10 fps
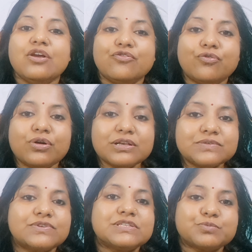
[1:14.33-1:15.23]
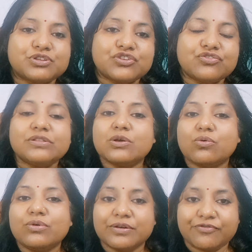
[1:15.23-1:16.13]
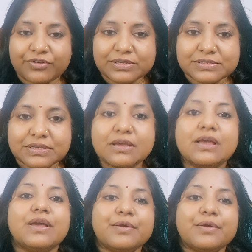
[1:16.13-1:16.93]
Forecast versus projection, the core difference.